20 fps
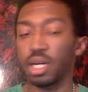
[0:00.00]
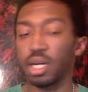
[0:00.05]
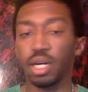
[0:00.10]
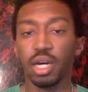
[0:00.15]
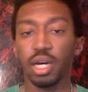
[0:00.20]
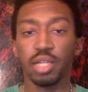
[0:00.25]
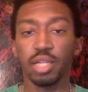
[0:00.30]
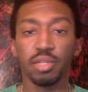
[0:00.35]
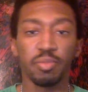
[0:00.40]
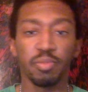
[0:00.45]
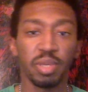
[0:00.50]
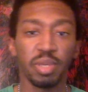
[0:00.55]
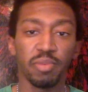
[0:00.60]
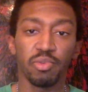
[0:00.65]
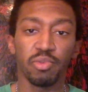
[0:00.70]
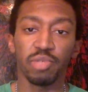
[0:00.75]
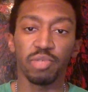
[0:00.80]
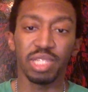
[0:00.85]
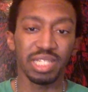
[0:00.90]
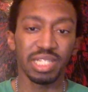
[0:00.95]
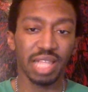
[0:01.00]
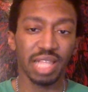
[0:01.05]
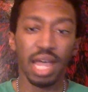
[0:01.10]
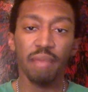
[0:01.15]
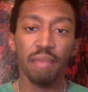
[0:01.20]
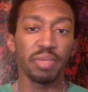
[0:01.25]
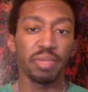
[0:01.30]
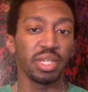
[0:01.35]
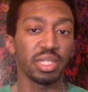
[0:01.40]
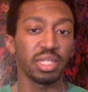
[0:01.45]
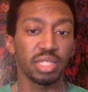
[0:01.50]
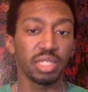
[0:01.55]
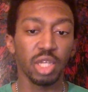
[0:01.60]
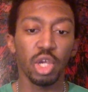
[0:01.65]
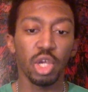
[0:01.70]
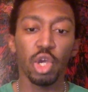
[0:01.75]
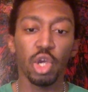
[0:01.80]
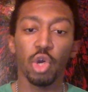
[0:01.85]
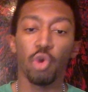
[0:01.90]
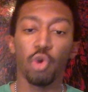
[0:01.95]
other people, these lobbyists
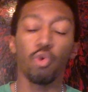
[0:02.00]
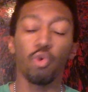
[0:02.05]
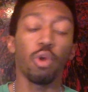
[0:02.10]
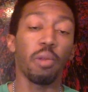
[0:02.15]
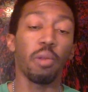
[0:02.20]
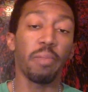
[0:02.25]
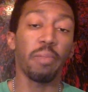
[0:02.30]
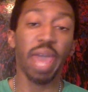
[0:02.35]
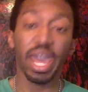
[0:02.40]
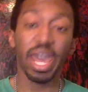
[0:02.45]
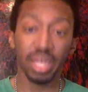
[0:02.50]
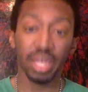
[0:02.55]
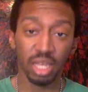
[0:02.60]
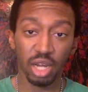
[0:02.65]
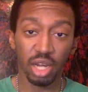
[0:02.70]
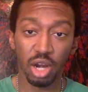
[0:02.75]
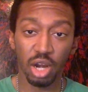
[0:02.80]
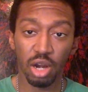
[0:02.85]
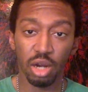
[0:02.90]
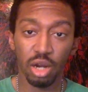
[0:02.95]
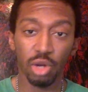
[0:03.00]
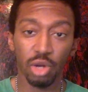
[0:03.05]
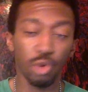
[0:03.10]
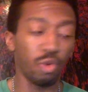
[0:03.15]
who are backing her,